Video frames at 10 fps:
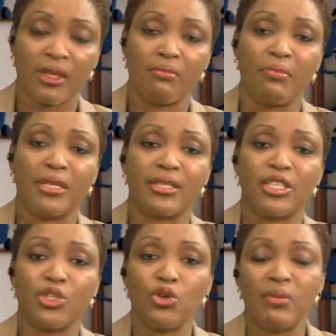Mr.
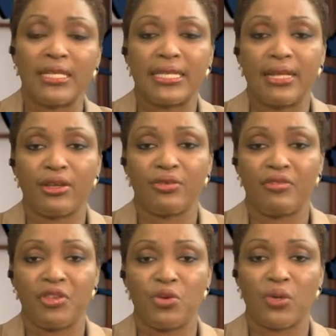Zuma said the
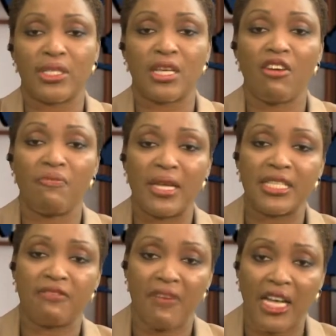review was
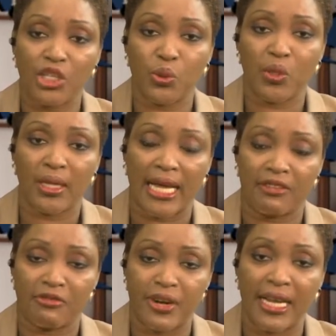government's factual
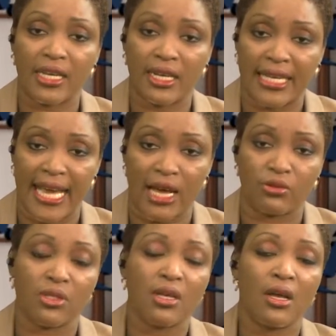and frank
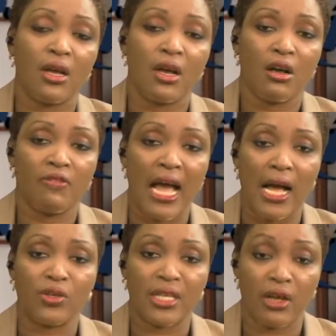account of
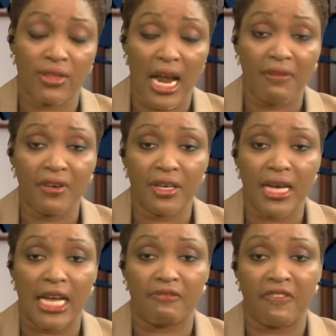how South Africa
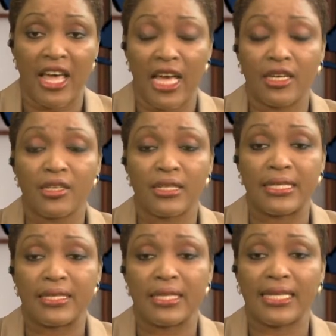had fared
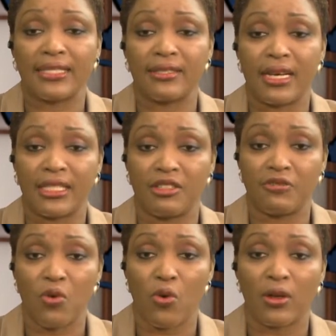since
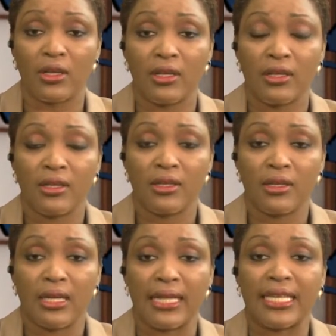1994,
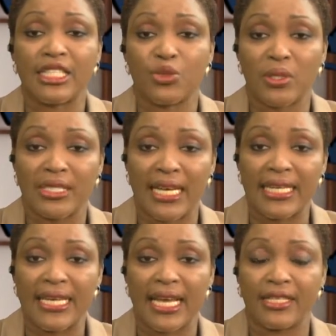and that it was
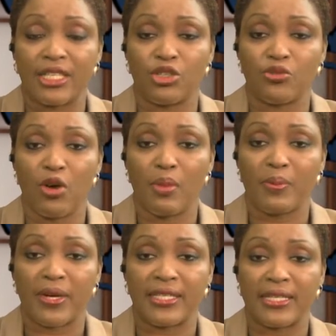dedicated to former
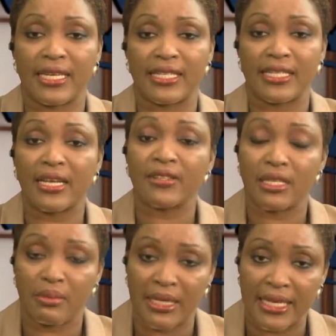President
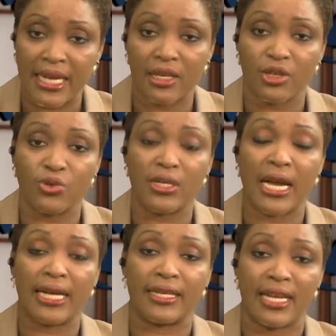Nelson Mandela, who
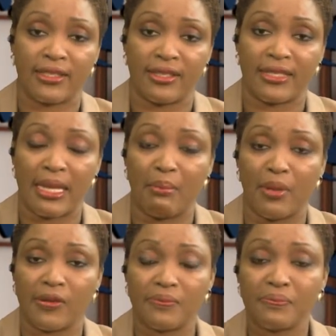died last December.